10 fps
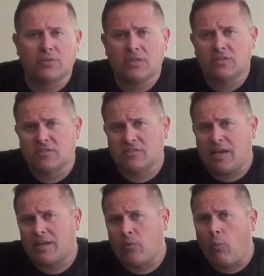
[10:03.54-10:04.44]
you'll need to
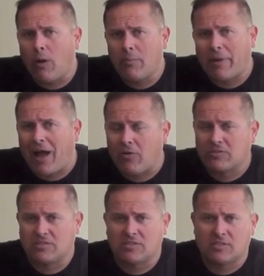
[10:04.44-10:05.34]
decide on what
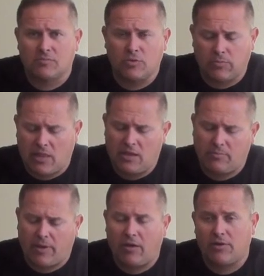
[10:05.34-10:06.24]
power system you plan
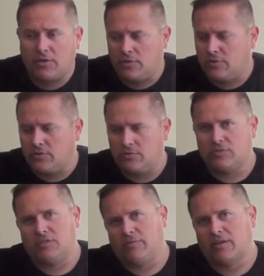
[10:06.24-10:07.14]
to power your new
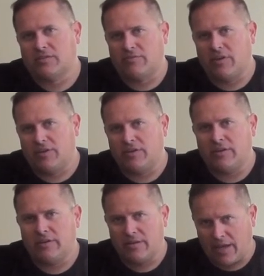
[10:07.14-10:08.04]
Trex
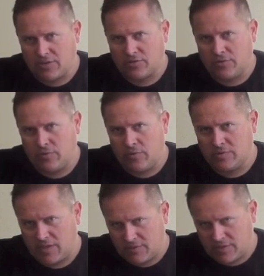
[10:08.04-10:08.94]
700 Nitro
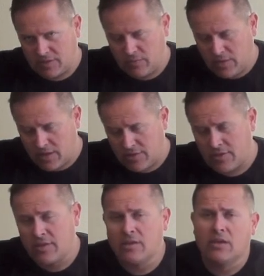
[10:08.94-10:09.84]
DFC
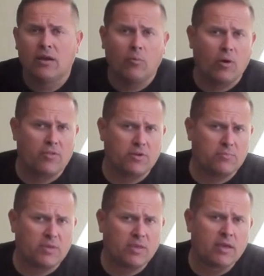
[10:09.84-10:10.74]
with. Whether
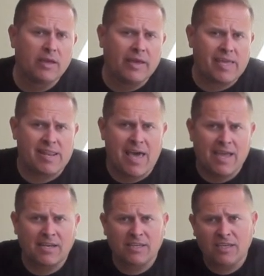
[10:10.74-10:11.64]
it be a
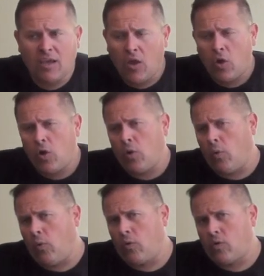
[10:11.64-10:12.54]
90
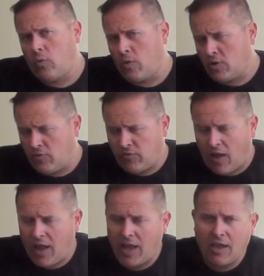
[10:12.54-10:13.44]
or a
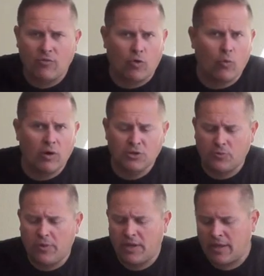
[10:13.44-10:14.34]
105 or a
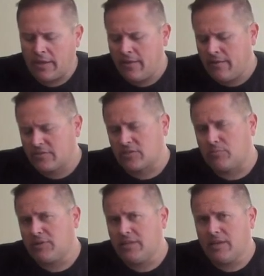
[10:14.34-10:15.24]
120. It's
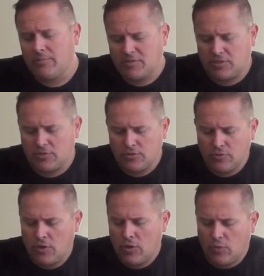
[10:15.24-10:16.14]
completely up to
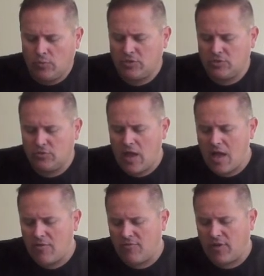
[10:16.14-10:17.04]
you. We do
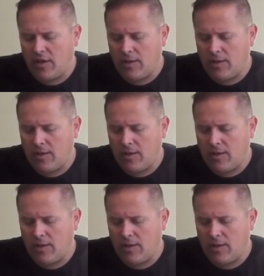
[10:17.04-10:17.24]
have